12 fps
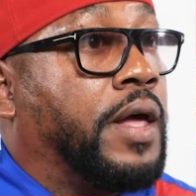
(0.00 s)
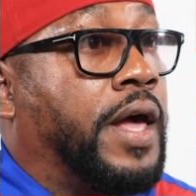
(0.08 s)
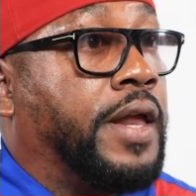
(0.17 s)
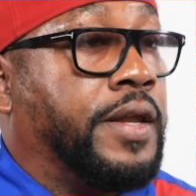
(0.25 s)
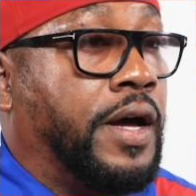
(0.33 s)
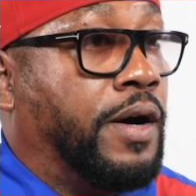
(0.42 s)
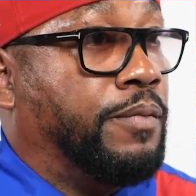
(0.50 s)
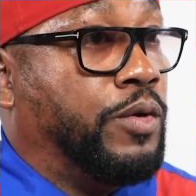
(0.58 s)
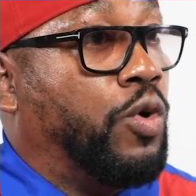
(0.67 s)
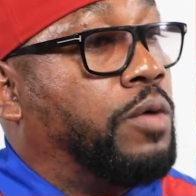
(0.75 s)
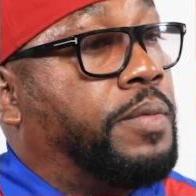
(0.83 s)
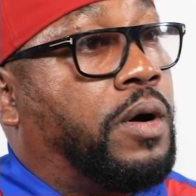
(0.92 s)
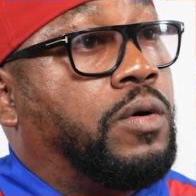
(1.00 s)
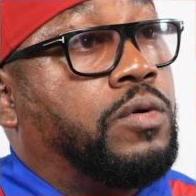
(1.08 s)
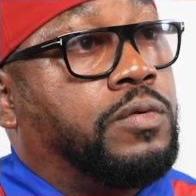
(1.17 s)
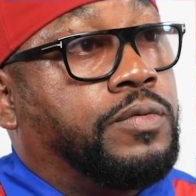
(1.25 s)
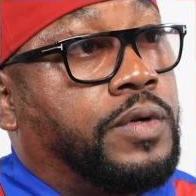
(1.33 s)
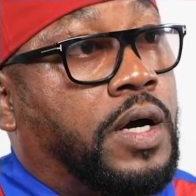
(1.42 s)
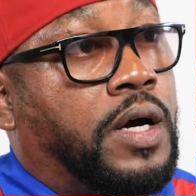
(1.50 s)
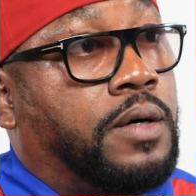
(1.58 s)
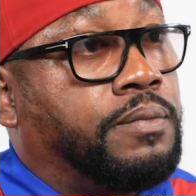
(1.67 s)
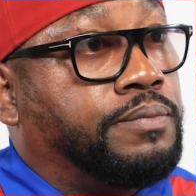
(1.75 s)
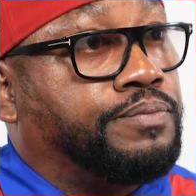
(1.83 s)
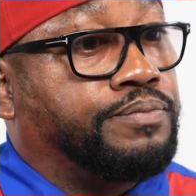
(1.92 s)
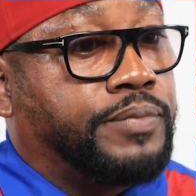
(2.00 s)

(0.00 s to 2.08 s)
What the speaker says: And lo and behold,